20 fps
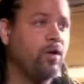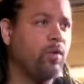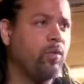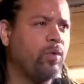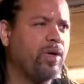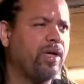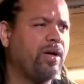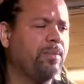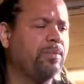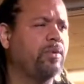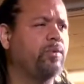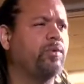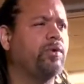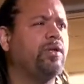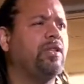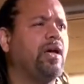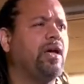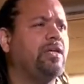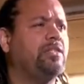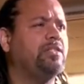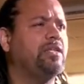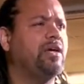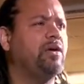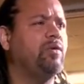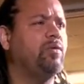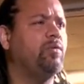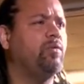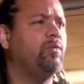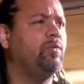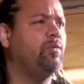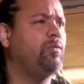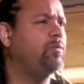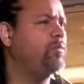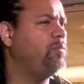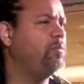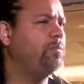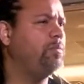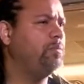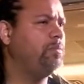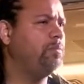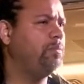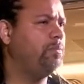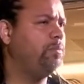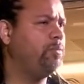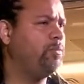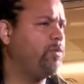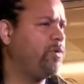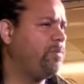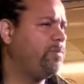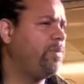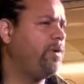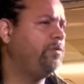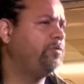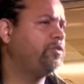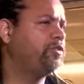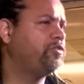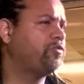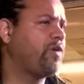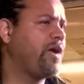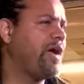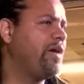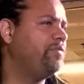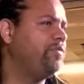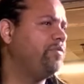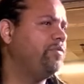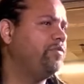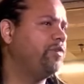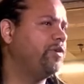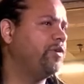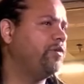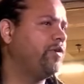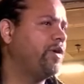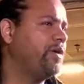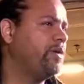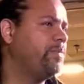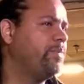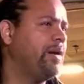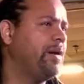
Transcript: we come to realize that we're both striving for greater